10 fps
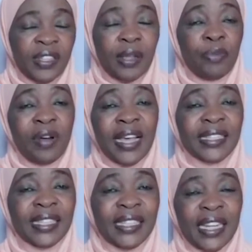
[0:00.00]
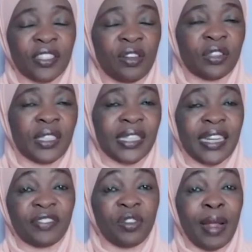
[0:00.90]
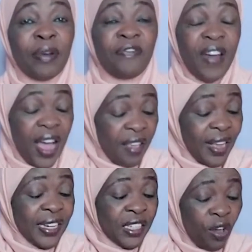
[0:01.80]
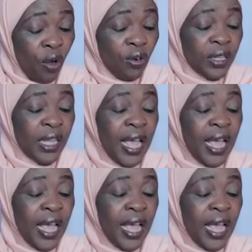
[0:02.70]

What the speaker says: The book has 6 lessons. This is lesson number 5, and it's called